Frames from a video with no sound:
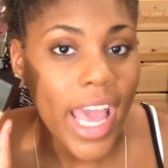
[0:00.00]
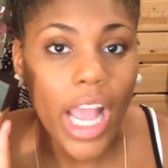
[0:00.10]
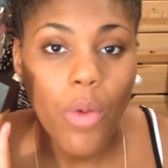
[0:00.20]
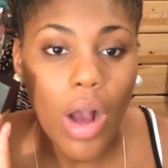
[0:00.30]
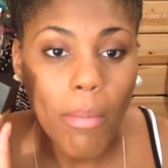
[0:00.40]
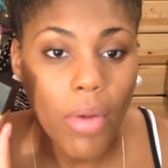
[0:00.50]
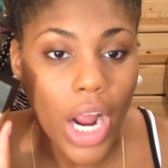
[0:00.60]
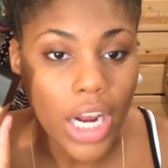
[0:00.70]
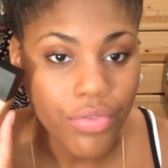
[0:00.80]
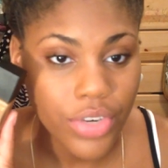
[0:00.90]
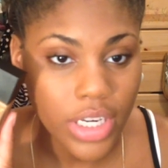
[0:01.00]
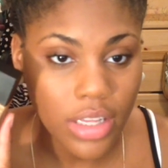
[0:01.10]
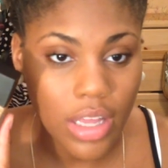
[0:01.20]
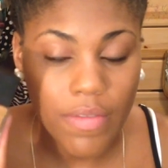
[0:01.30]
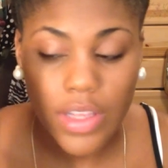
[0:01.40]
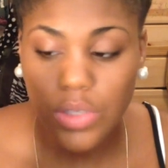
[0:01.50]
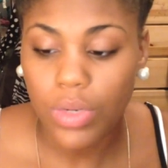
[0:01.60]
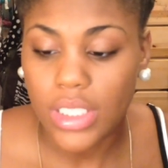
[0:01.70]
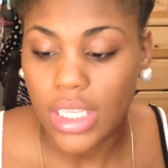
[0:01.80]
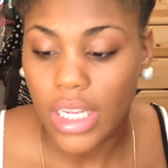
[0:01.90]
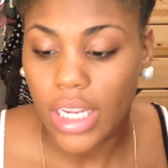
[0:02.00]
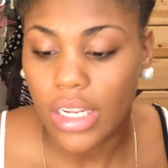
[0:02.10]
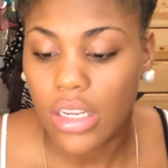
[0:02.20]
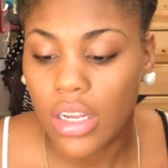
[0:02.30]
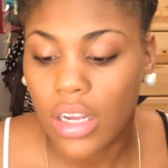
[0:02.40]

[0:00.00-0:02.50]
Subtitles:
at Walmart. I freaking love it. This one is in